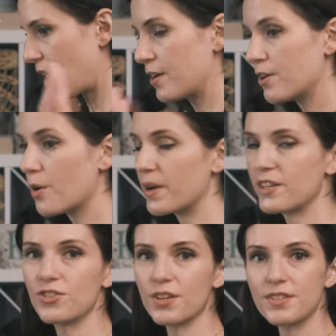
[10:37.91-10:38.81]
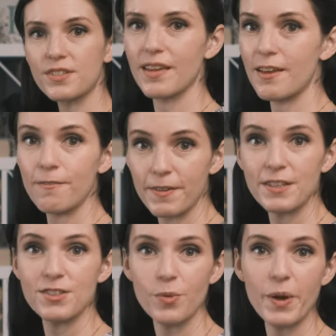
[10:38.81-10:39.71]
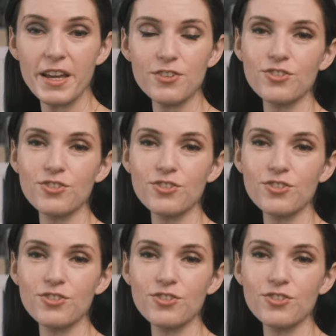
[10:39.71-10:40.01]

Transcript: I don't know, it just it fits the way it